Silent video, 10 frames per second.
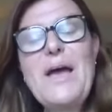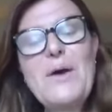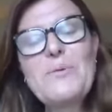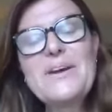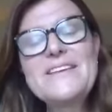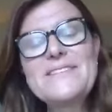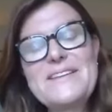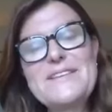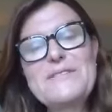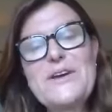when I
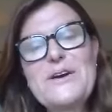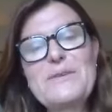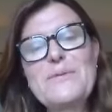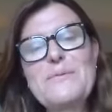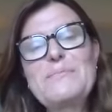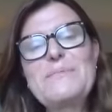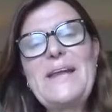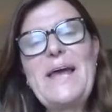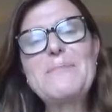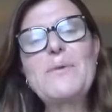said don't argue with a woman
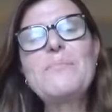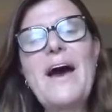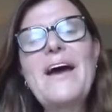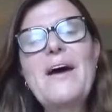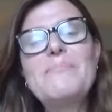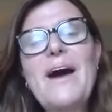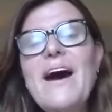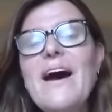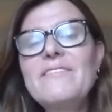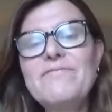in labor,
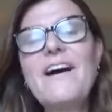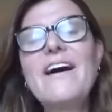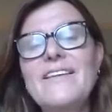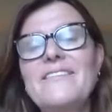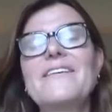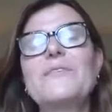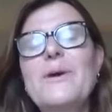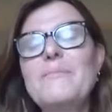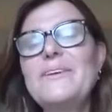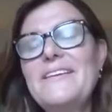I find that
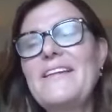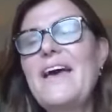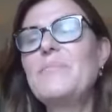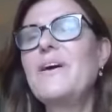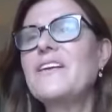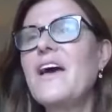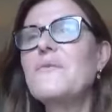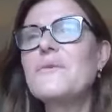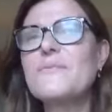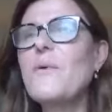women in labor, and
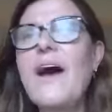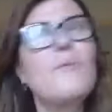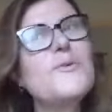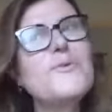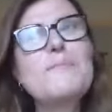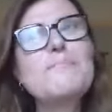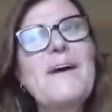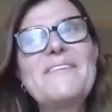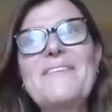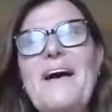I was one
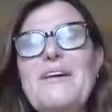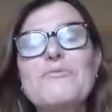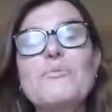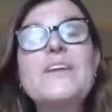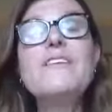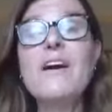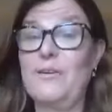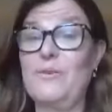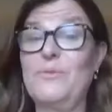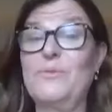myself, we
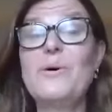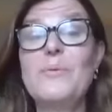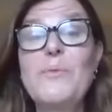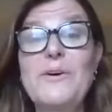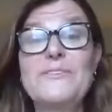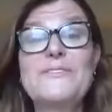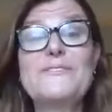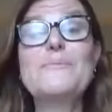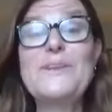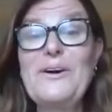know what we want,
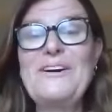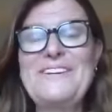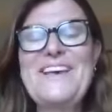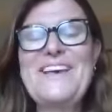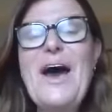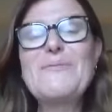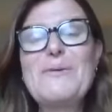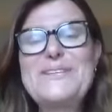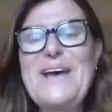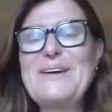do we not? And
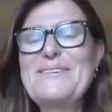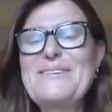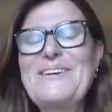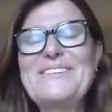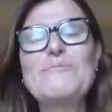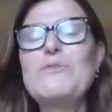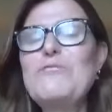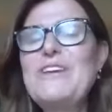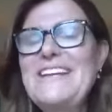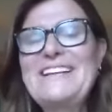what we don't want. We're
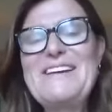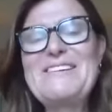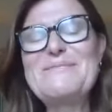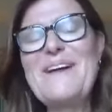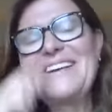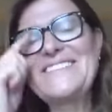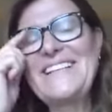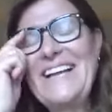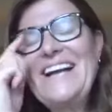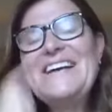really clear about
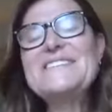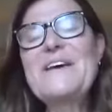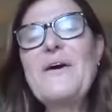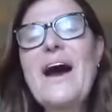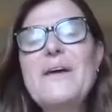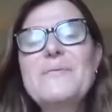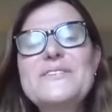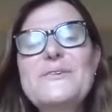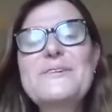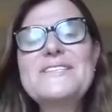it. So I would
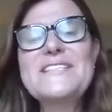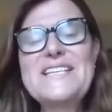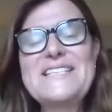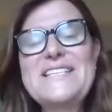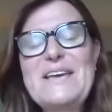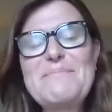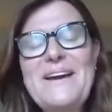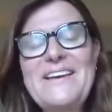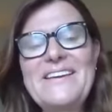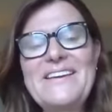always just take
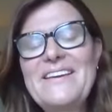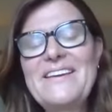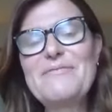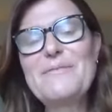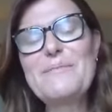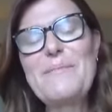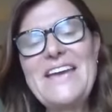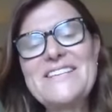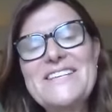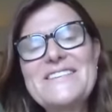my key from the
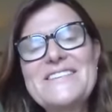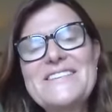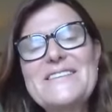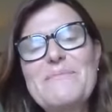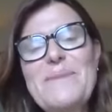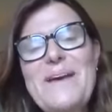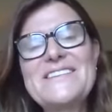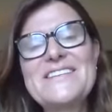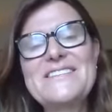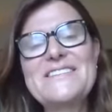patient, and some
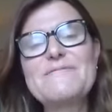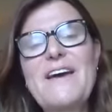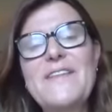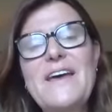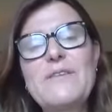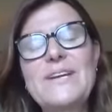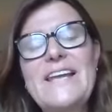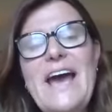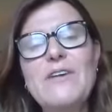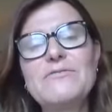patients found that really
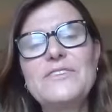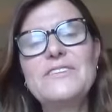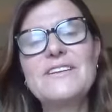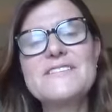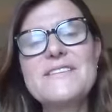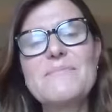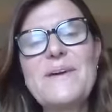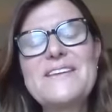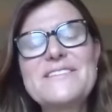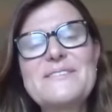helpful, and some
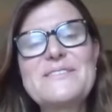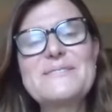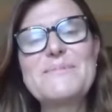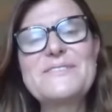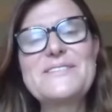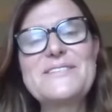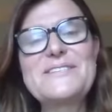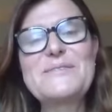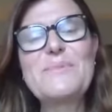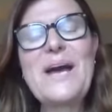patients
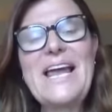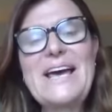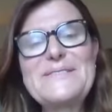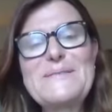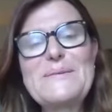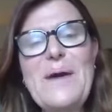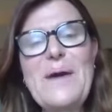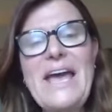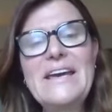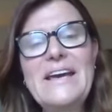wanted you well out of the
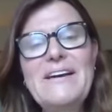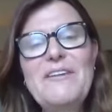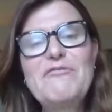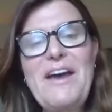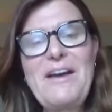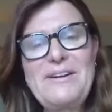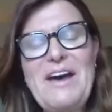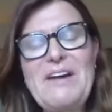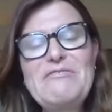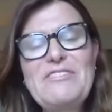way. Fair enough.